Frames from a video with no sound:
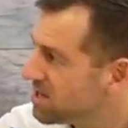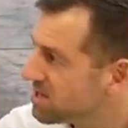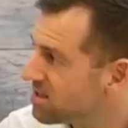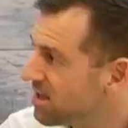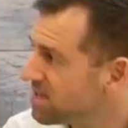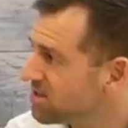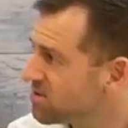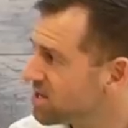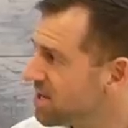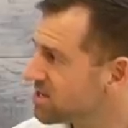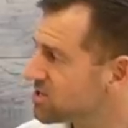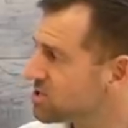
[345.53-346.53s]
Thank you
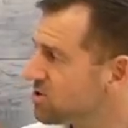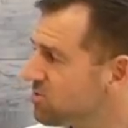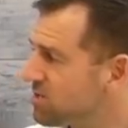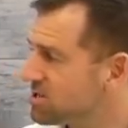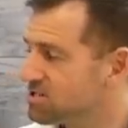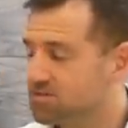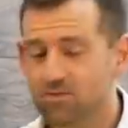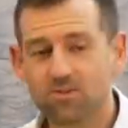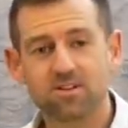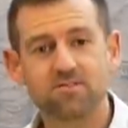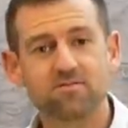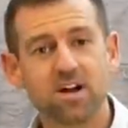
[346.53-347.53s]
again so much for
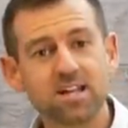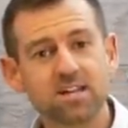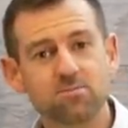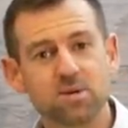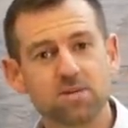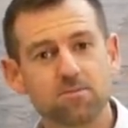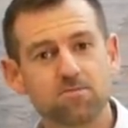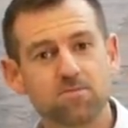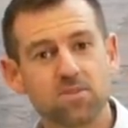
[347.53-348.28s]
inviting me.